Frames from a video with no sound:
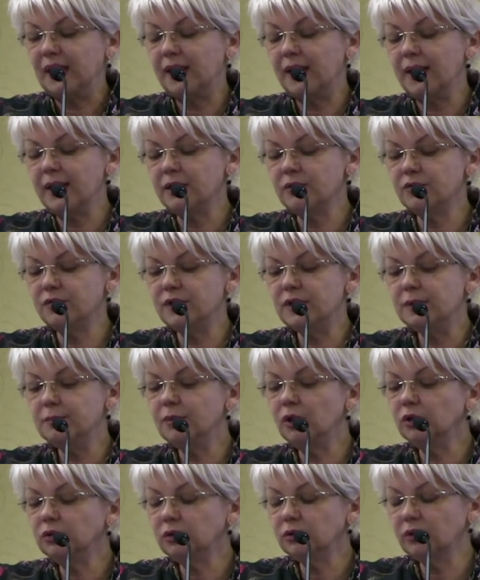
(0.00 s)
can we
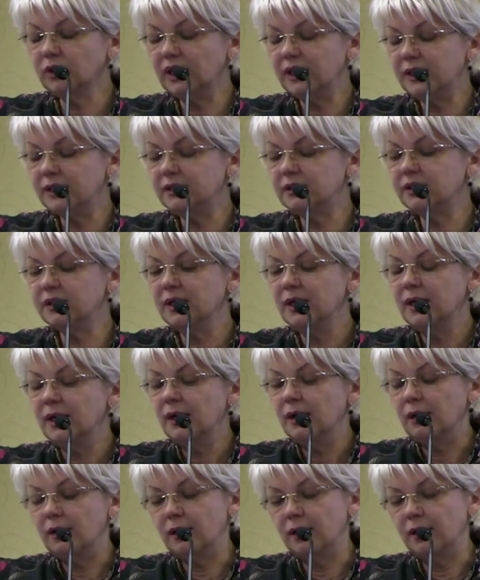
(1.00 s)
modulate
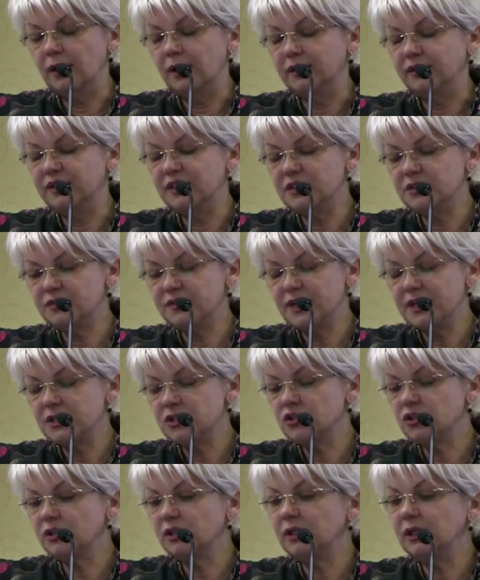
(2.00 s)

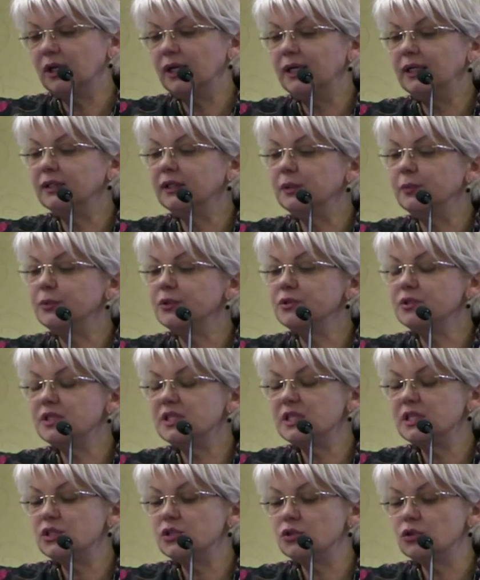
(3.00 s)
dysfunctional adipose
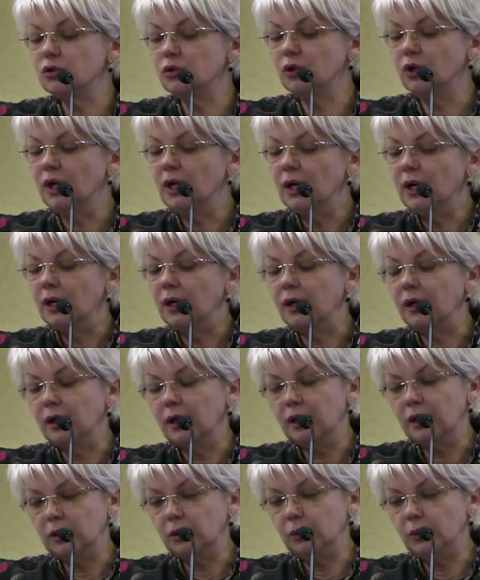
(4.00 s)
tissue
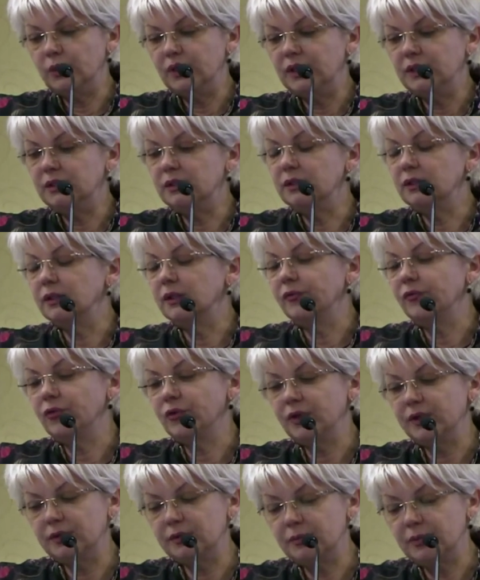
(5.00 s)
with
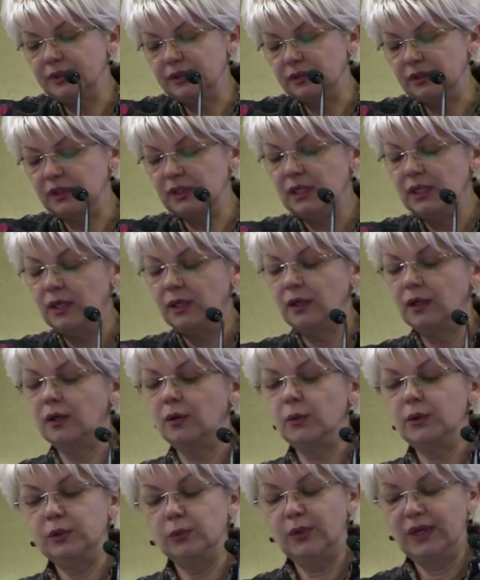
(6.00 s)
treatment
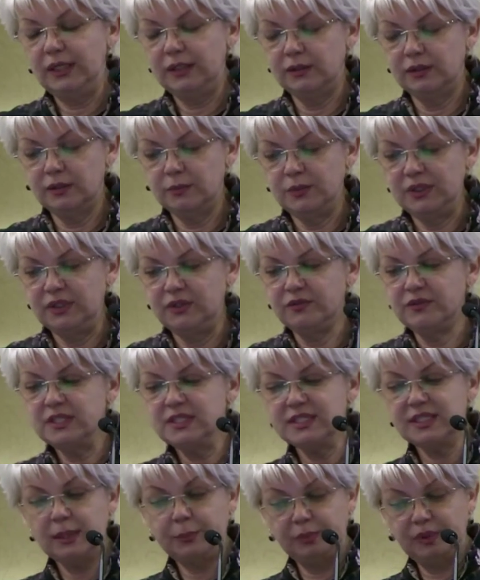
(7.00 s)
with vitamin D,
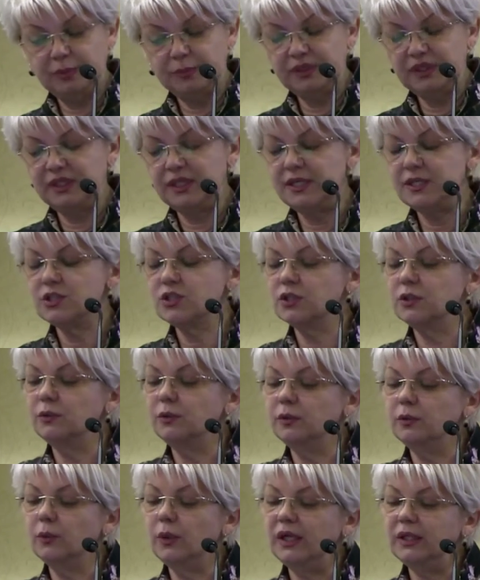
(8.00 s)
with supplementation
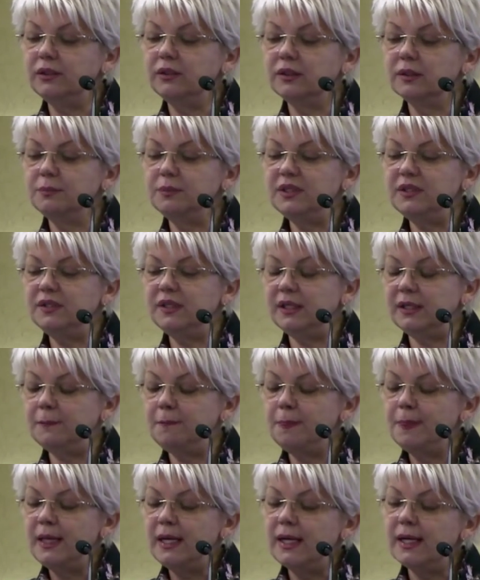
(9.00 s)
with vitamin D?
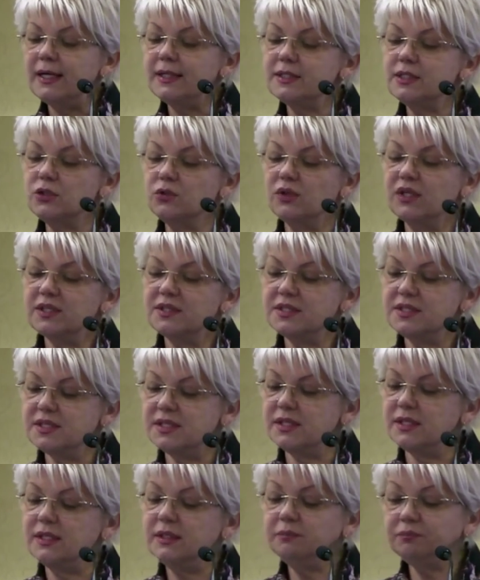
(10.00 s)
As you can
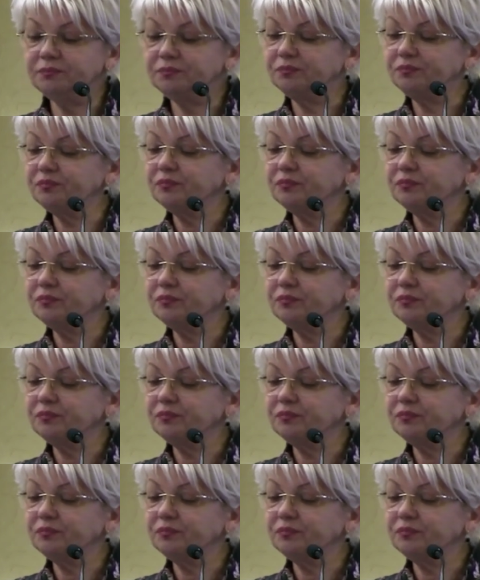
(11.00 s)
see,